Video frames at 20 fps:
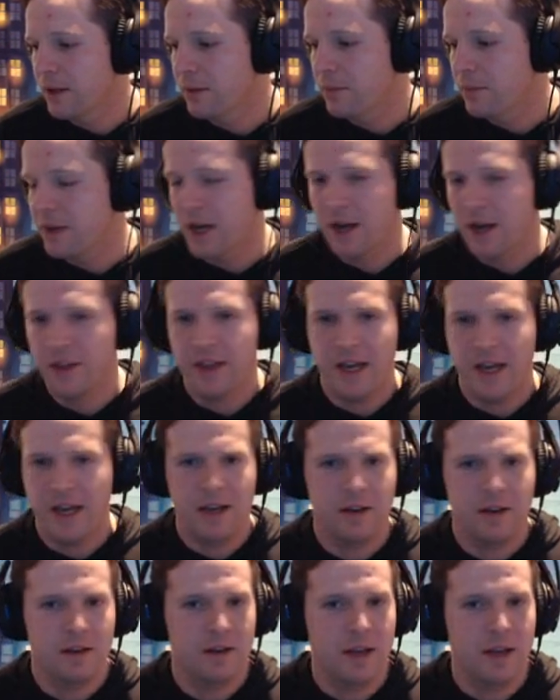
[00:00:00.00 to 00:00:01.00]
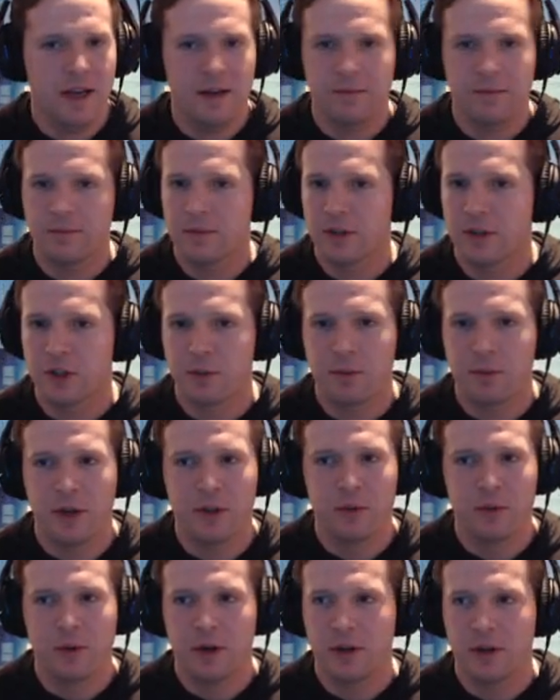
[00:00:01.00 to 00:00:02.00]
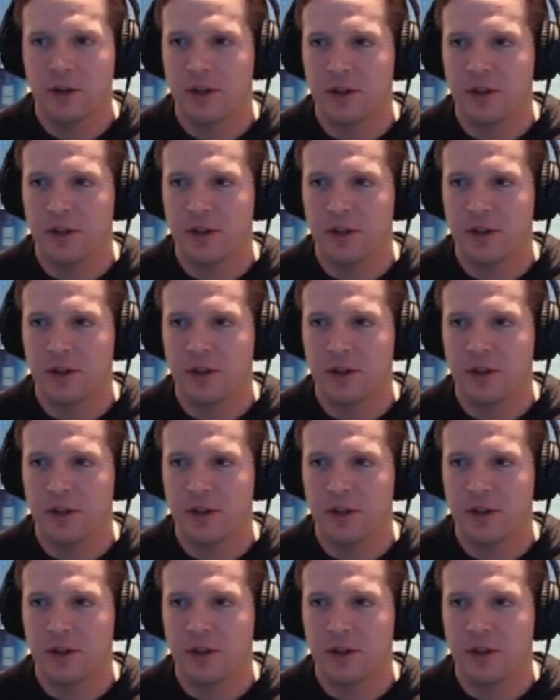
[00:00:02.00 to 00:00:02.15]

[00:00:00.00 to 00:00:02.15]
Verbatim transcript: beyond that, yeah, just spread the word.